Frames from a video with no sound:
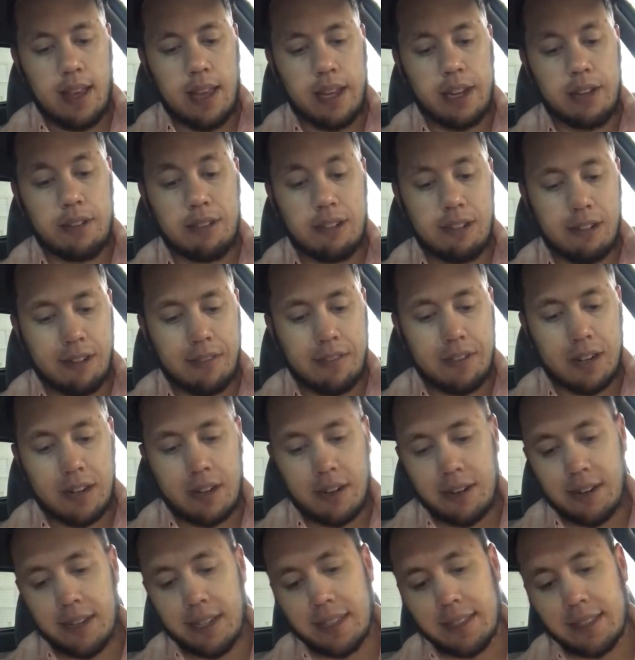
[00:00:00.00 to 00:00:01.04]
I know Norv
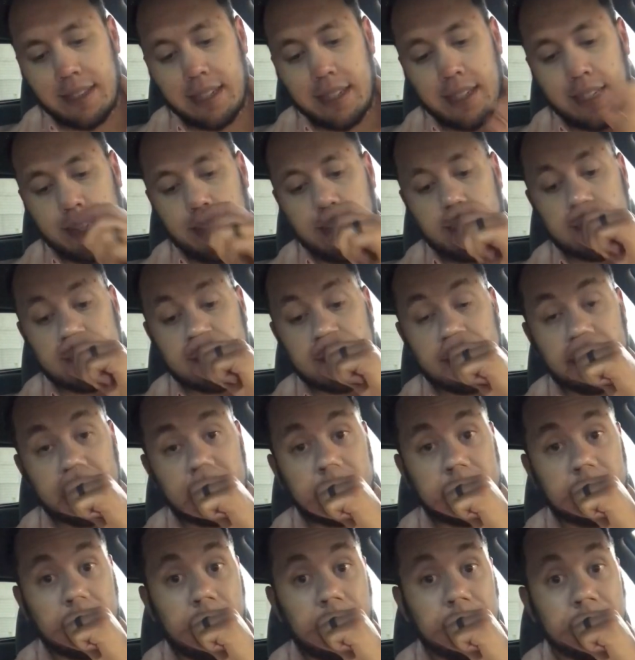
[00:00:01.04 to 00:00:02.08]
Turner isn't as good
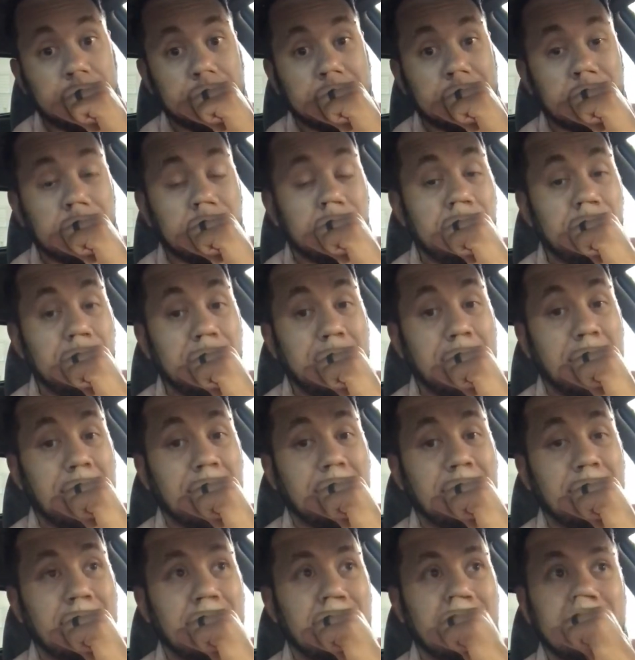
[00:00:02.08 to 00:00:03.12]
as the offensive
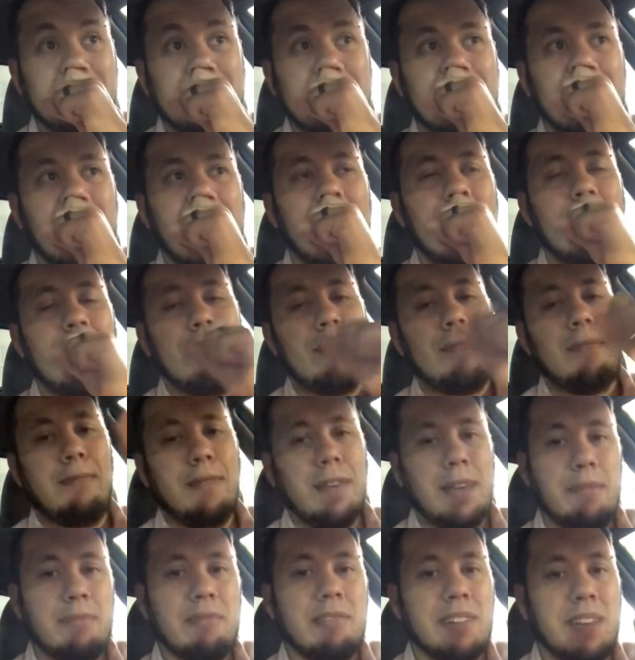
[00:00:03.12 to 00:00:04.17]
coordinator as
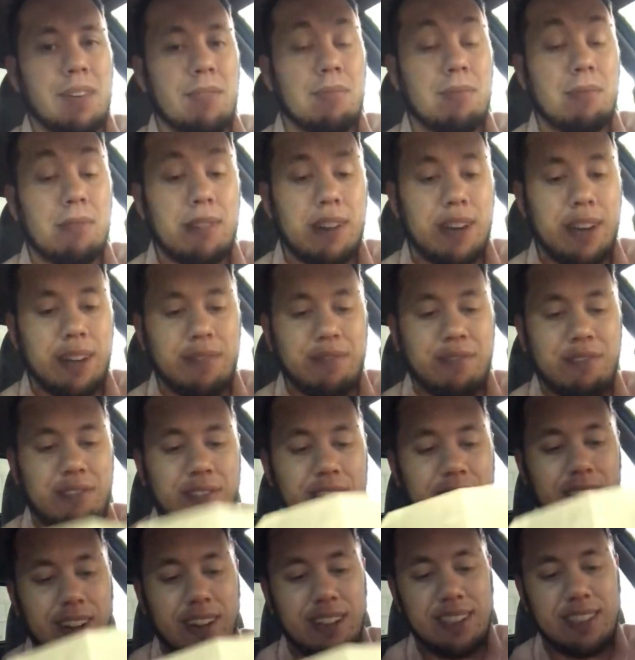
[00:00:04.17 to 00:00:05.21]
people give him credit
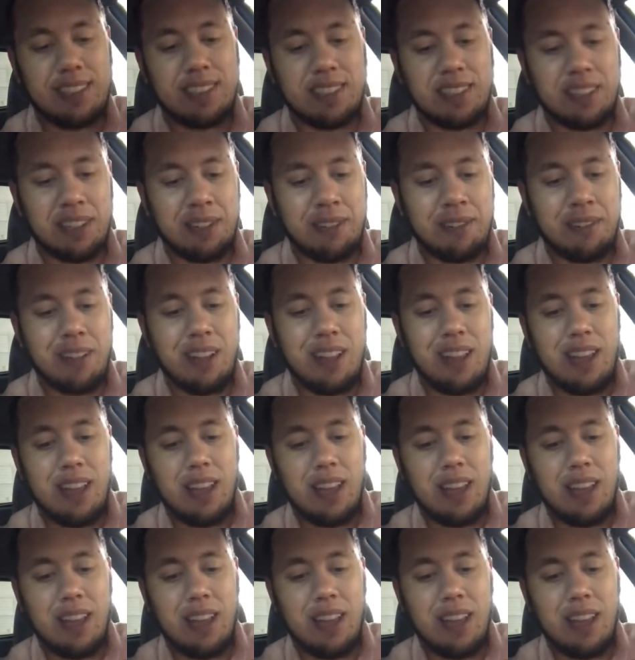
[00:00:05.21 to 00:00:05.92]
for. So,